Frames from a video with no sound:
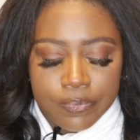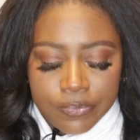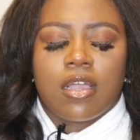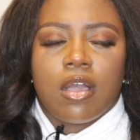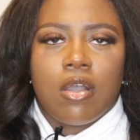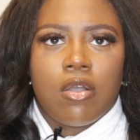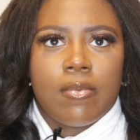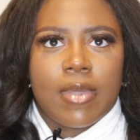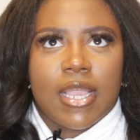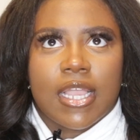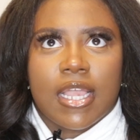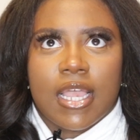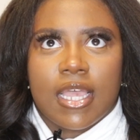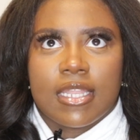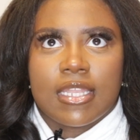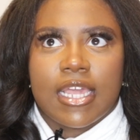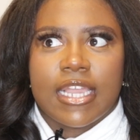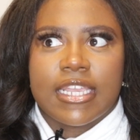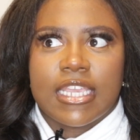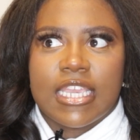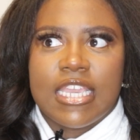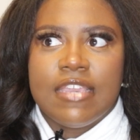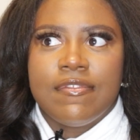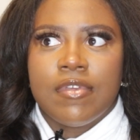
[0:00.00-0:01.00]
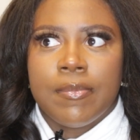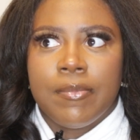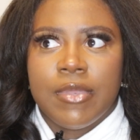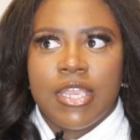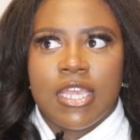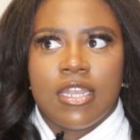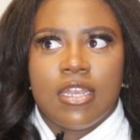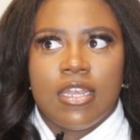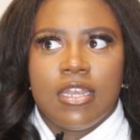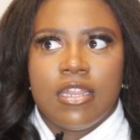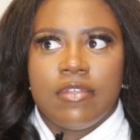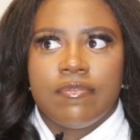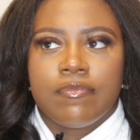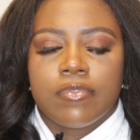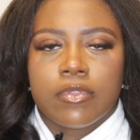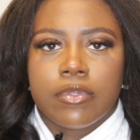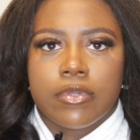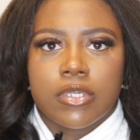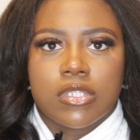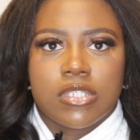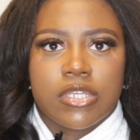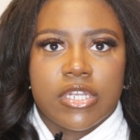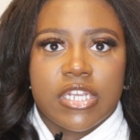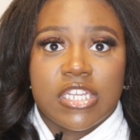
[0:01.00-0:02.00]
Oh my God, like even being an
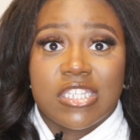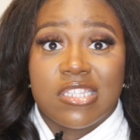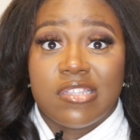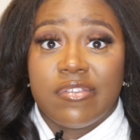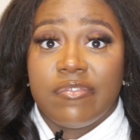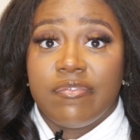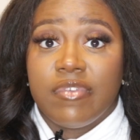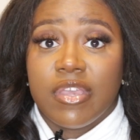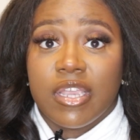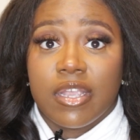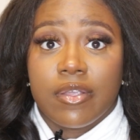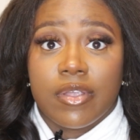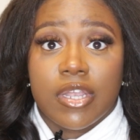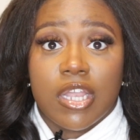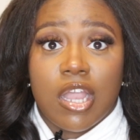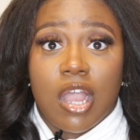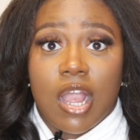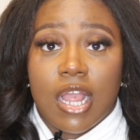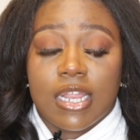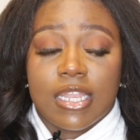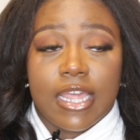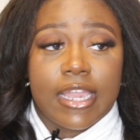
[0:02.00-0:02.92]
influencer is very hard.